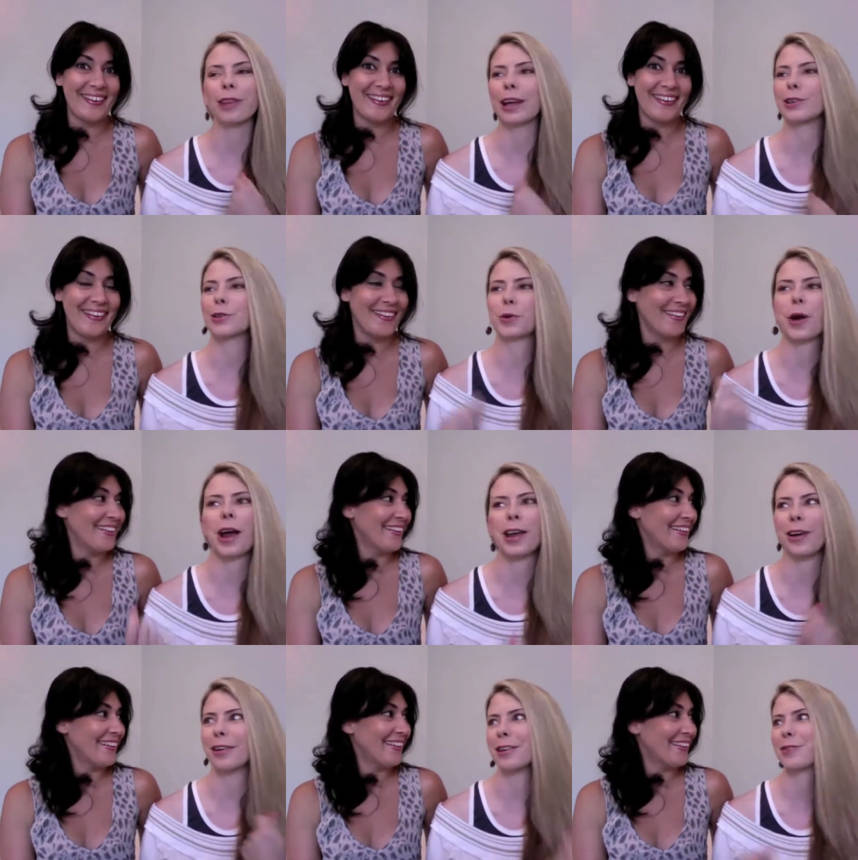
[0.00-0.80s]
Speaker 1: like trying
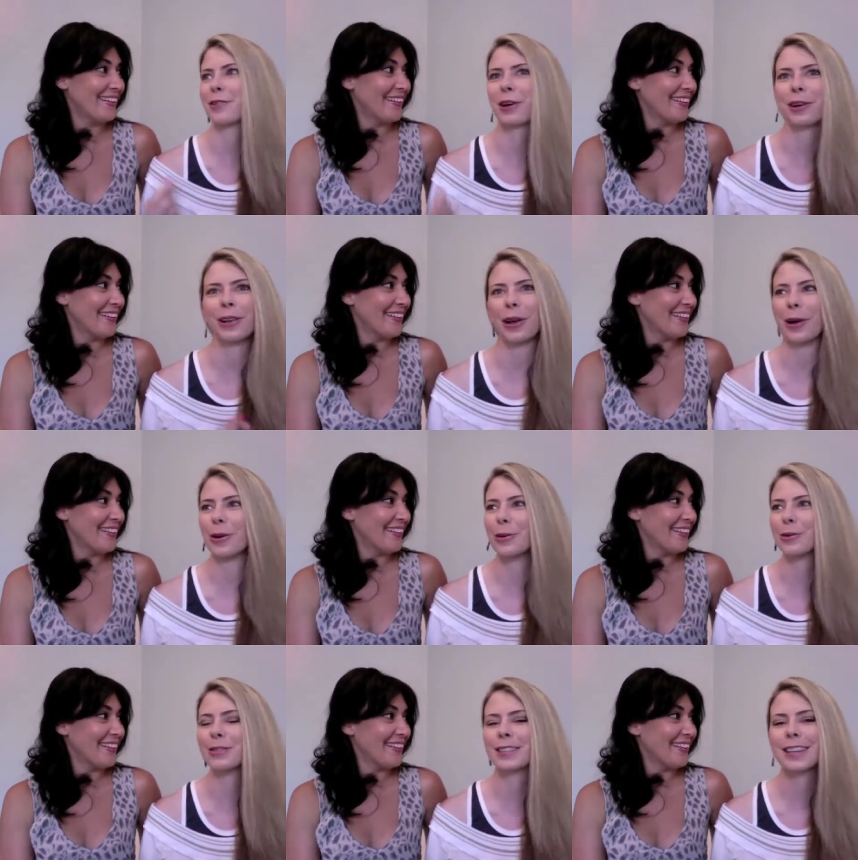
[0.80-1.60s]
on different
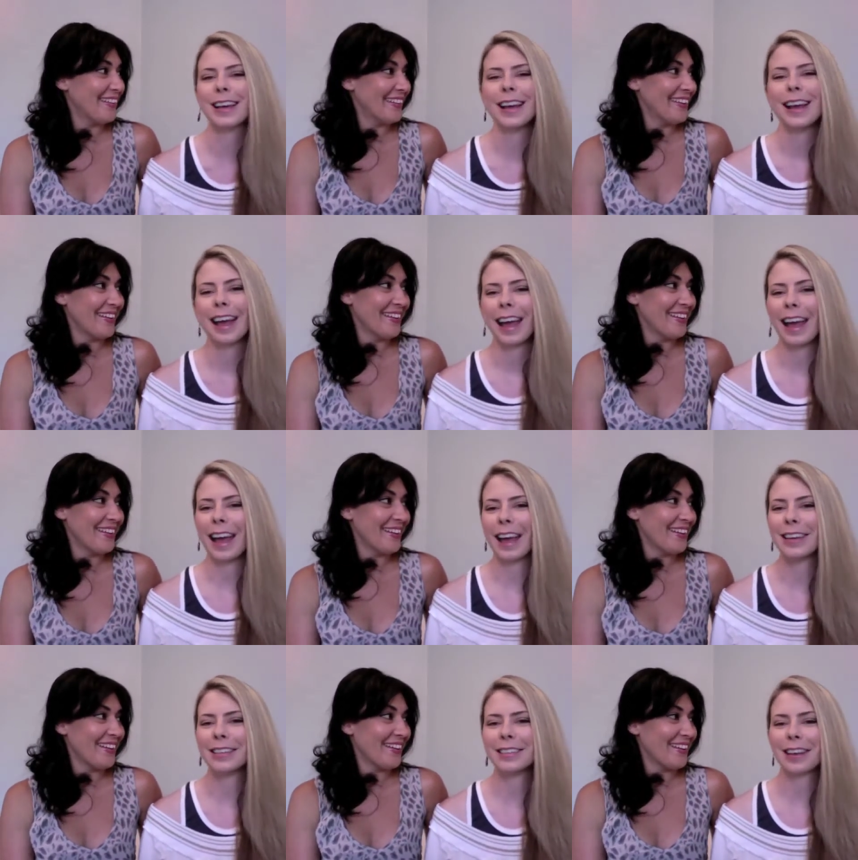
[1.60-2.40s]
clothes.
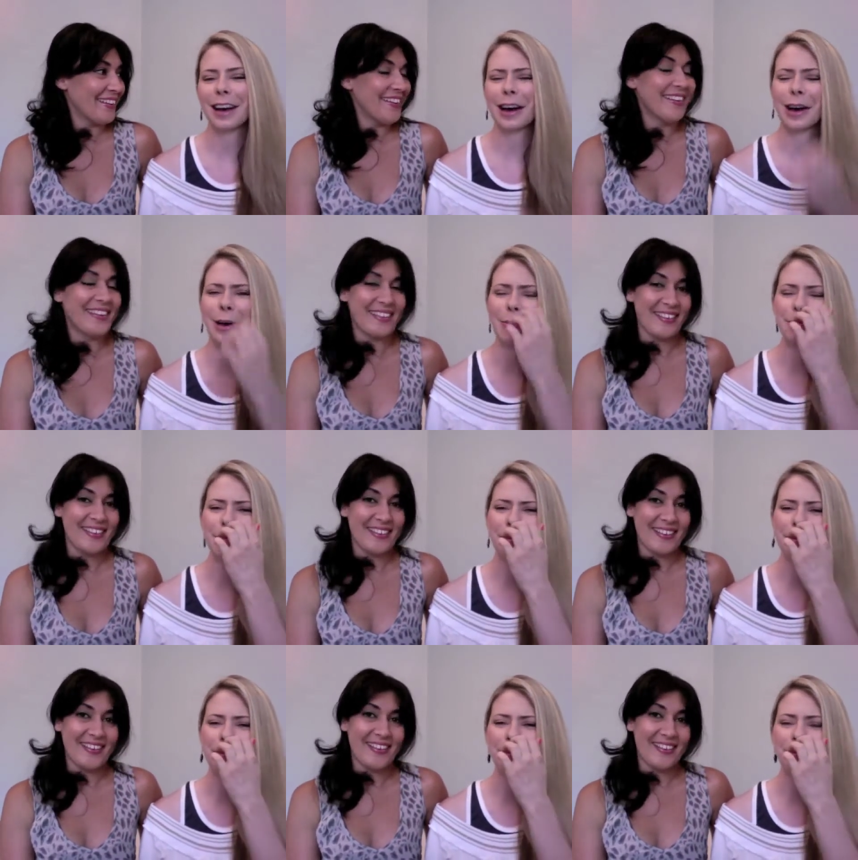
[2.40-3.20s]
And, um,